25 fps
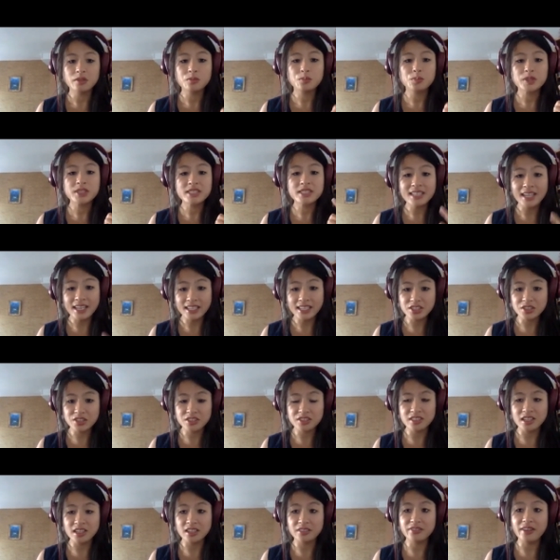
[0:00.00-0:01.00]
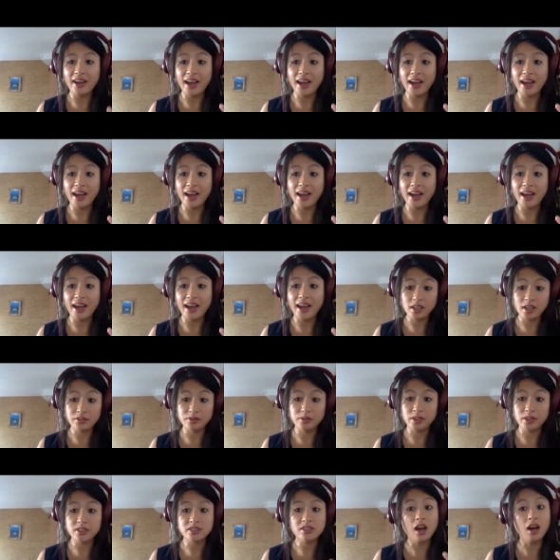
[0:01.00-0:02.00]
Protect yourself and your loved
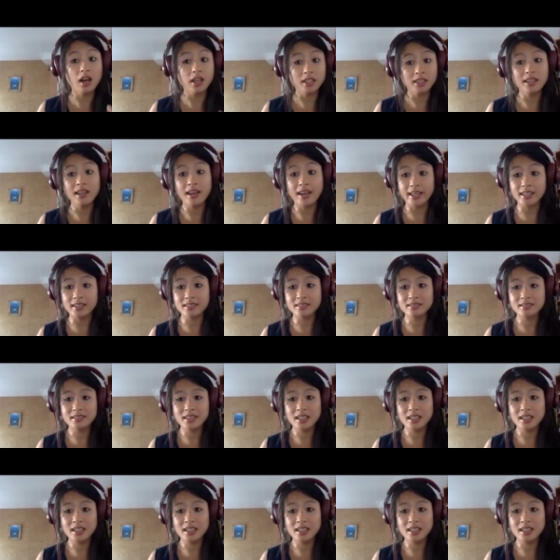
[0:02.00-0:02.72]
ones online.